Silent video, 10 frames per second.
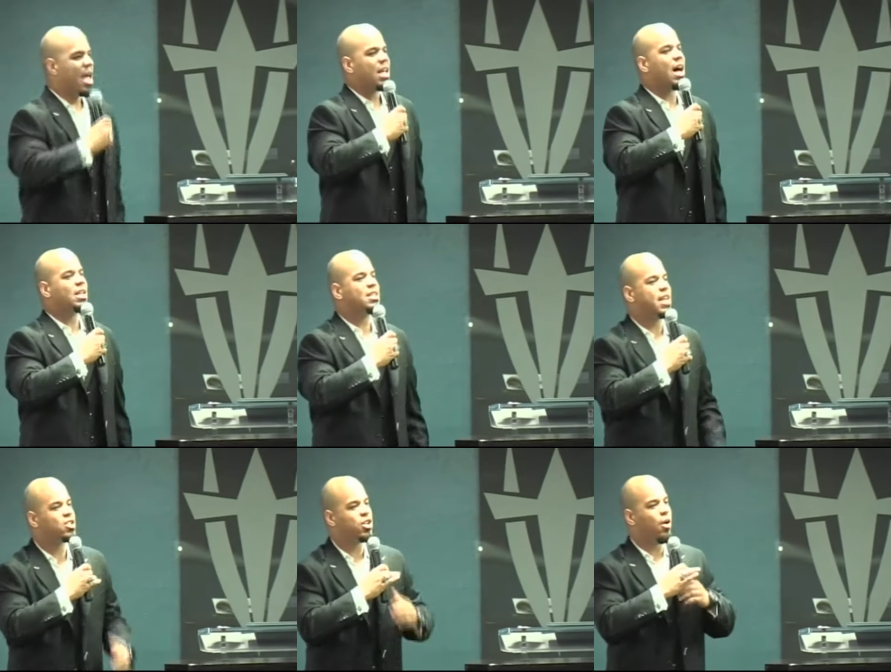God
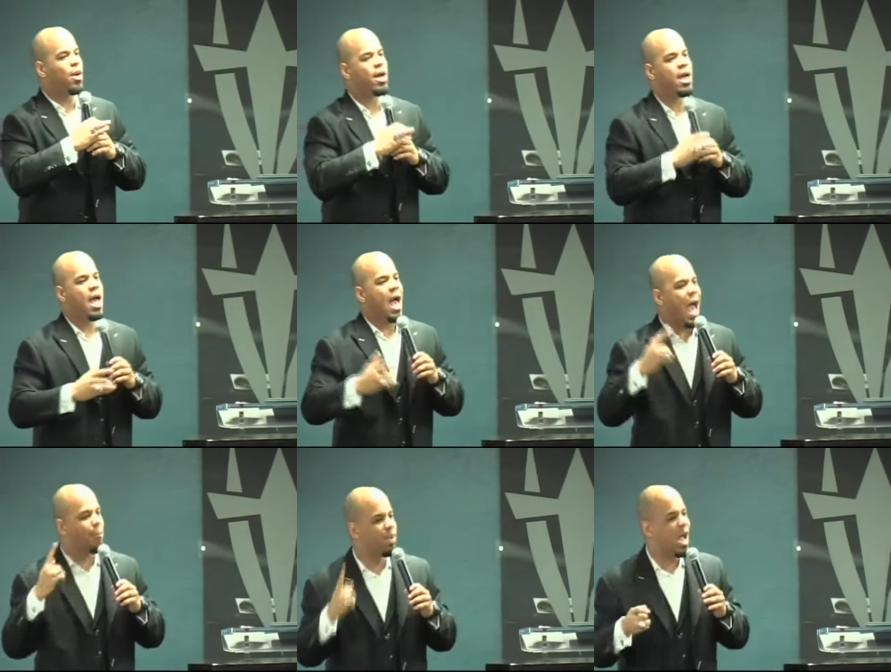says, So
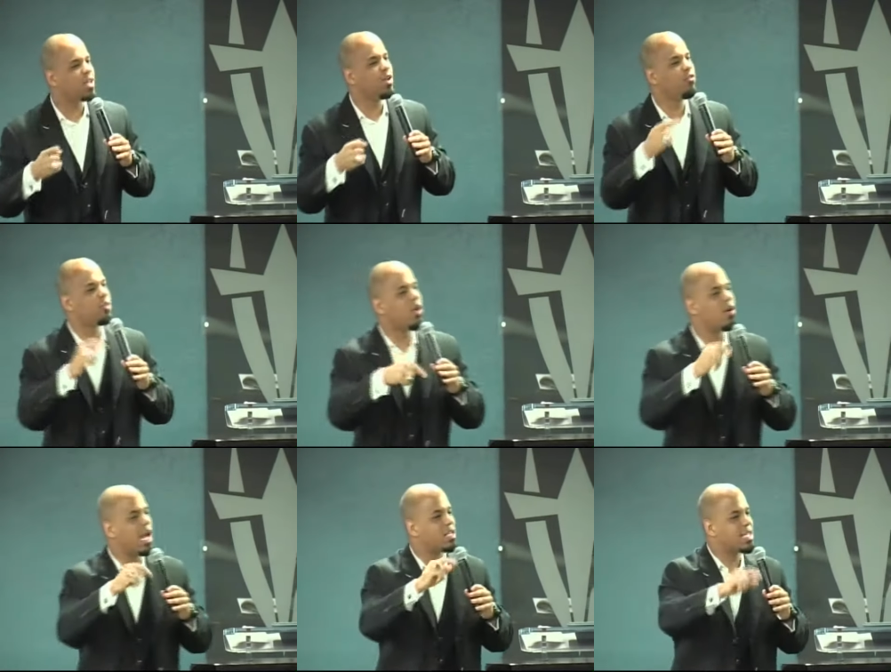I block you from
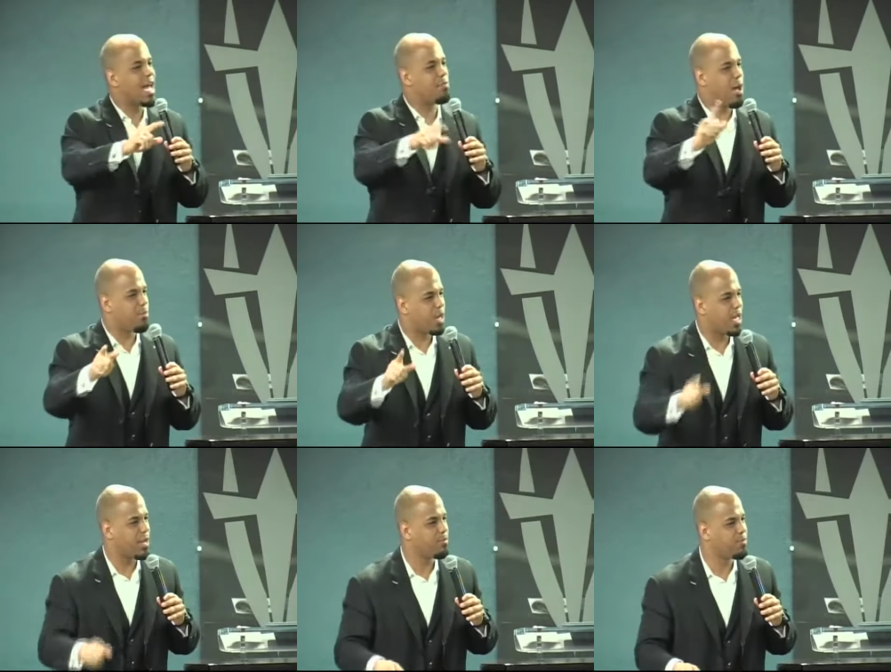going outside of my
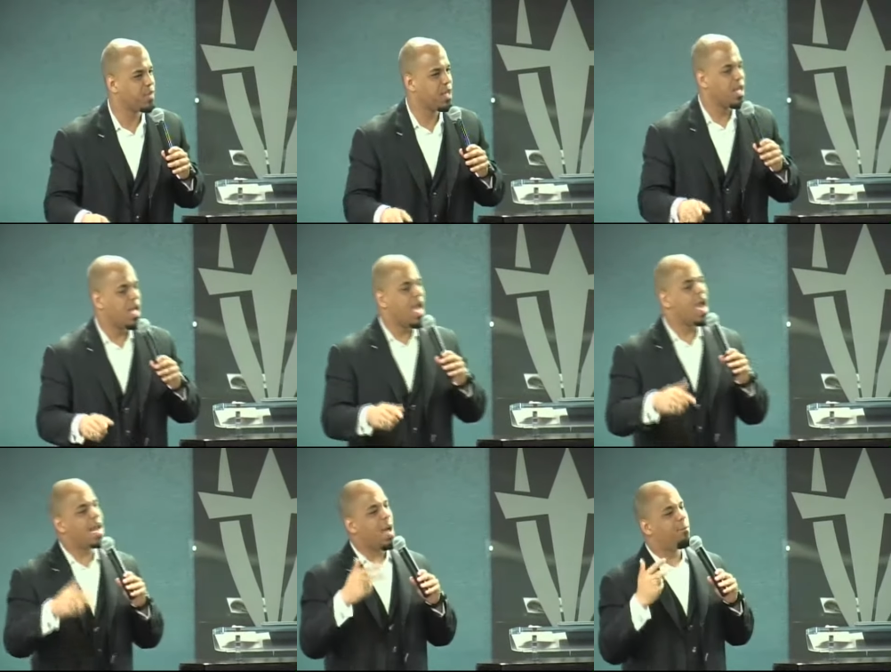plan,
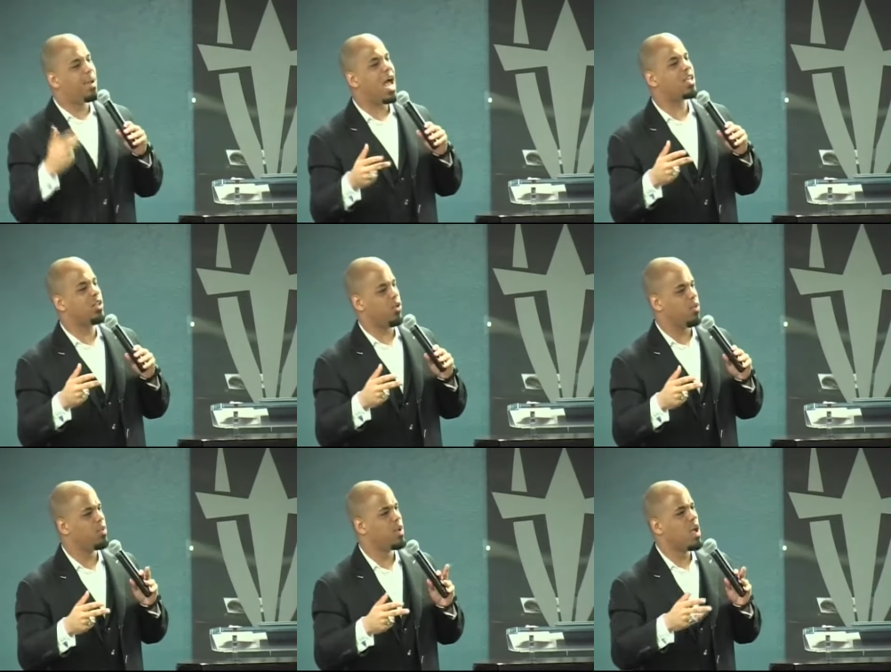and I block
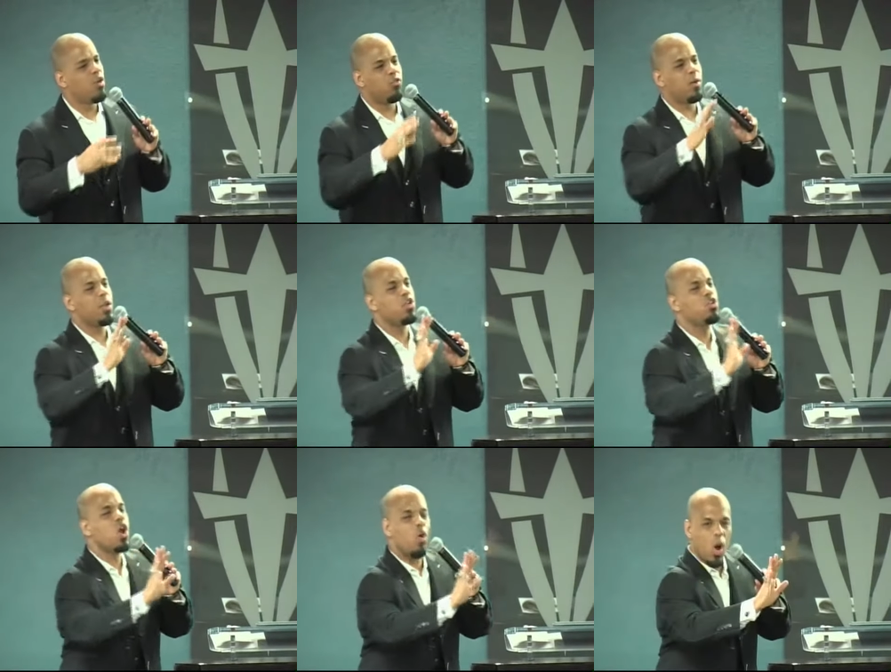you from
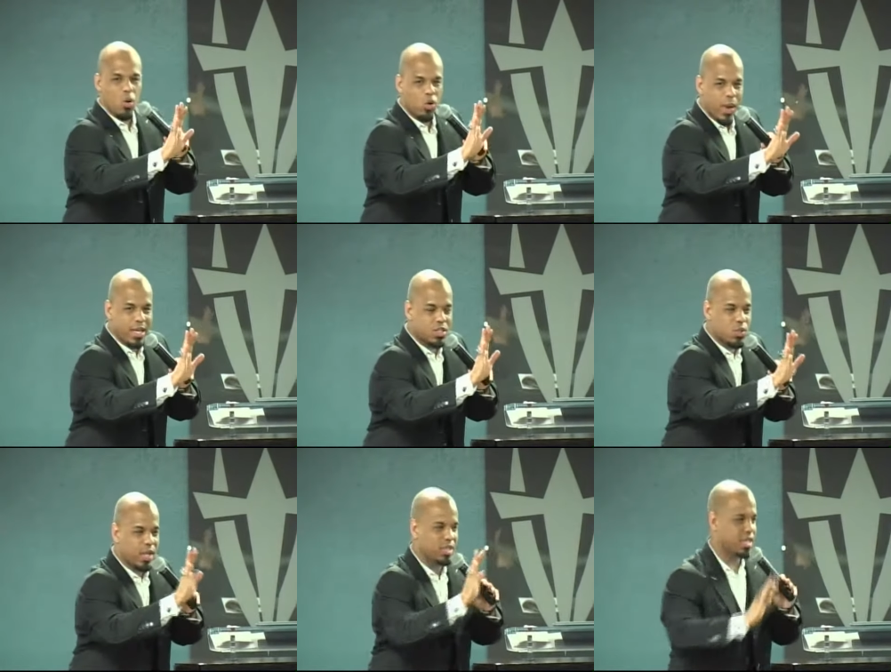your own greatest
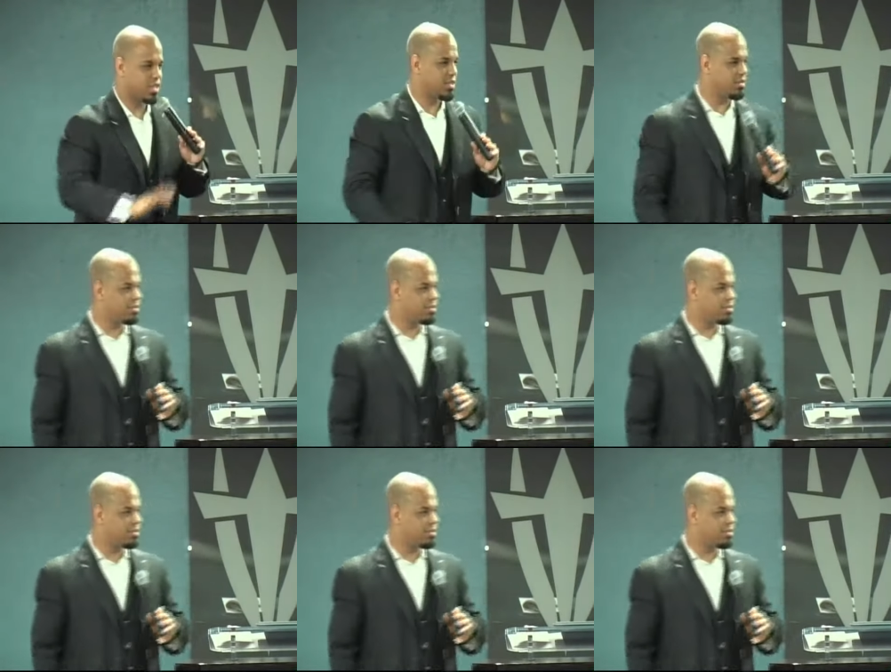weakness.